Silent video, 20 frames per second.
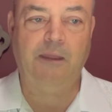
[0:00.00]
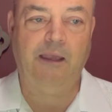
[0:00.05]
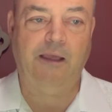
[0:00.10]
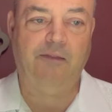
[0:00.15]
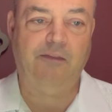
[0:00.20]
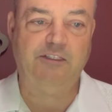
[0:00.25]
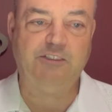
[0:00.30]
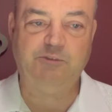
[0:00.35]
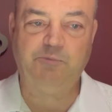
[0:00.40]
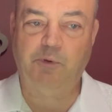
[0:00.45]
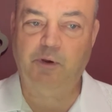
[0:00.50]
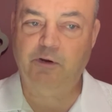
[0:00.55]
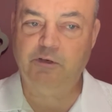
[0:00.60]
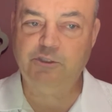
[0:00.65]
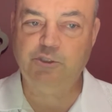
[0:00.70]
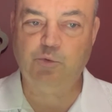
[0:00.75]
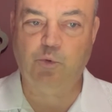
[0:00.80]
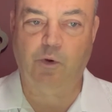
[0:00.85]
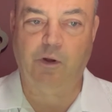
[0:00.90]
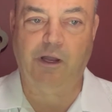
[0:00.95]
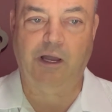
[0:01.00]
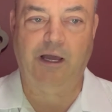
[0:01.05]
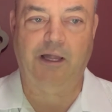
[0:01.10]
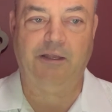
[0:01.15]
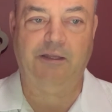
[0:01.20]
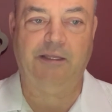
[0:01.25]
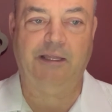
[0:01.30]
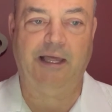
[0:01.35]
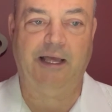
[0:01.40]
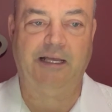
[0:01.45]
In the spiritual
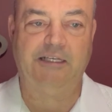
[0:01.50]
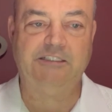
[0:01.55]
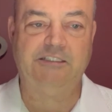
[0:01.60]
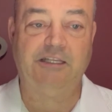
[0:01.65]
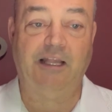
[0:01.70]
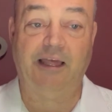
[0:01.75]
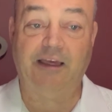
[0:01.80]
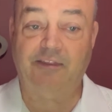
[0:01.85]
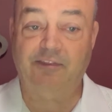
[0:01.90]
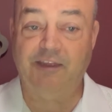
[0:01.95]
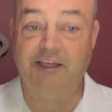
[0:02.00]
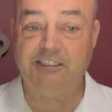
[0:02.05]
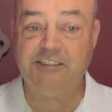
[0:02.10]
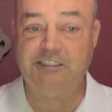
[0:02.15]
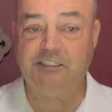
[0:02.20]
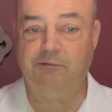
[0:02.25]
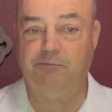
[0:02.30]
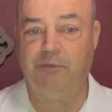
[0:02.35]
context like this,